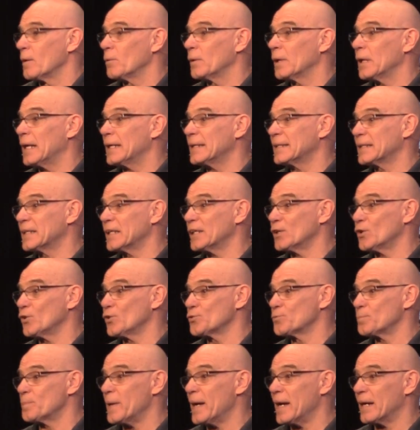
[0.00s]
Well, I think it
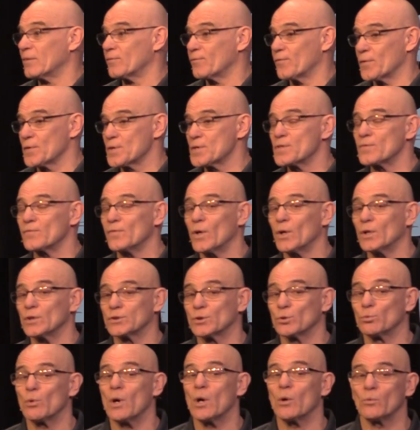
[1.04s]
goes back, first of all,
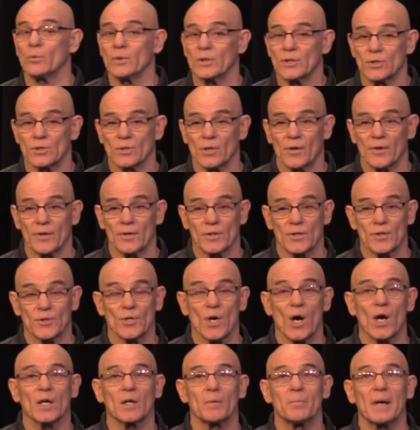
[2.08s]
to what we started to
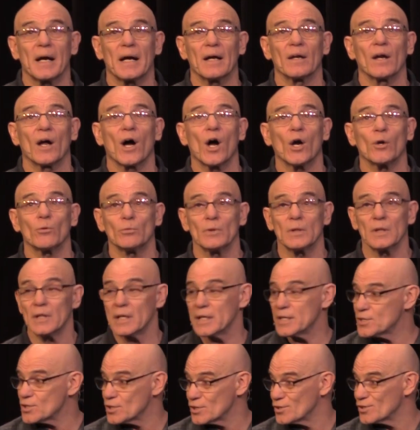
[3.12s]
talk about our
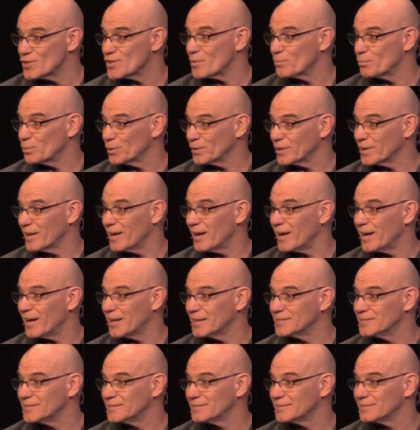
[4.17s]
relationship with
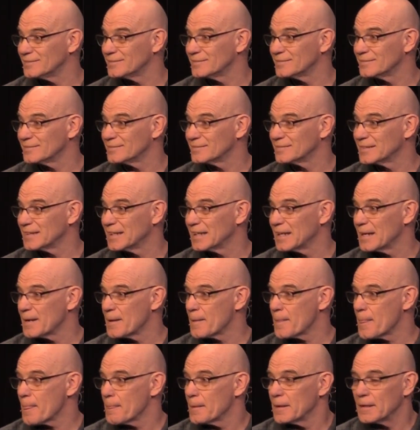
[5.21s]
God.
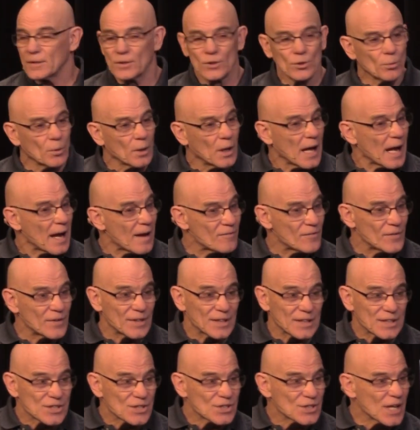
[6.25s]
You will have
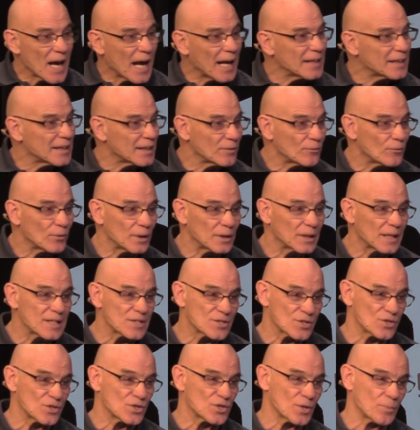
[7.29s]
an exciting
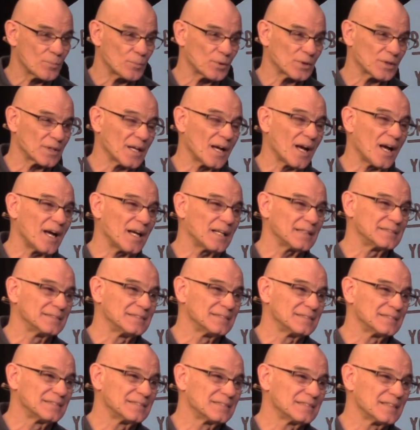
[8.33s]
relationship with God
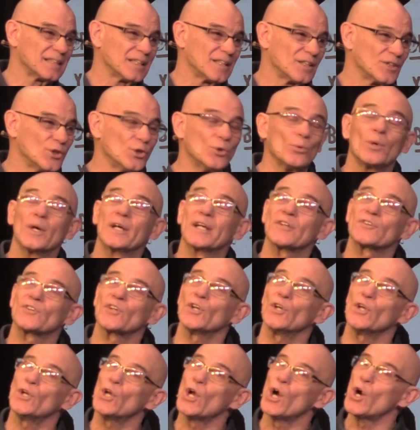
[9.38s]
you will get
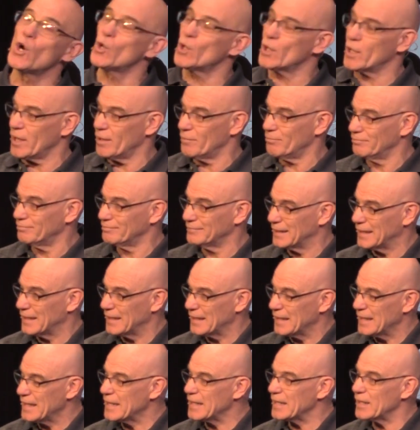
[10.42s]
to know him
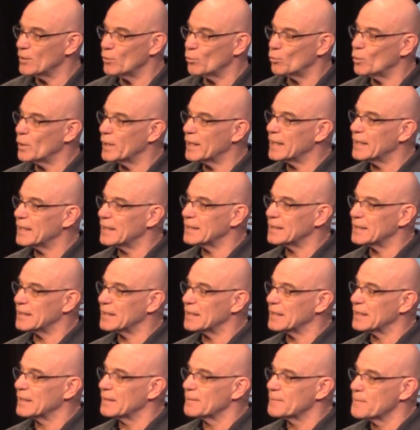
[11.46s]
in a way
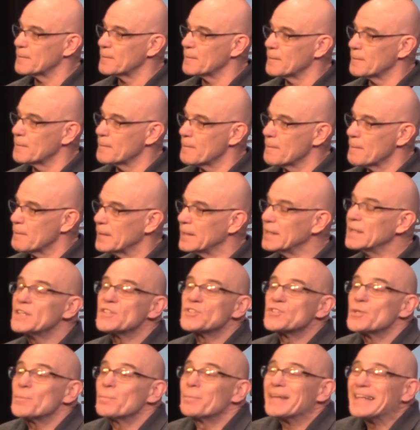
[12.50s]
that it
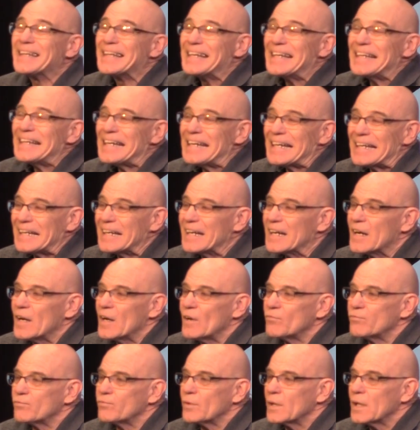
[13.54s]
is the beginning
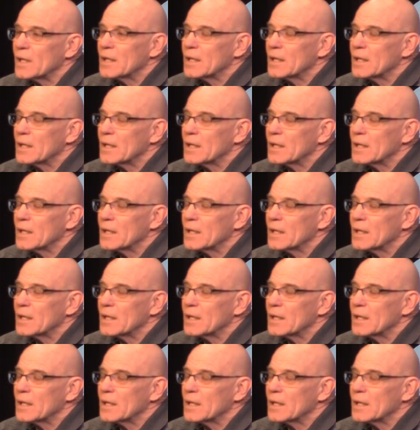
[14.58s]
of,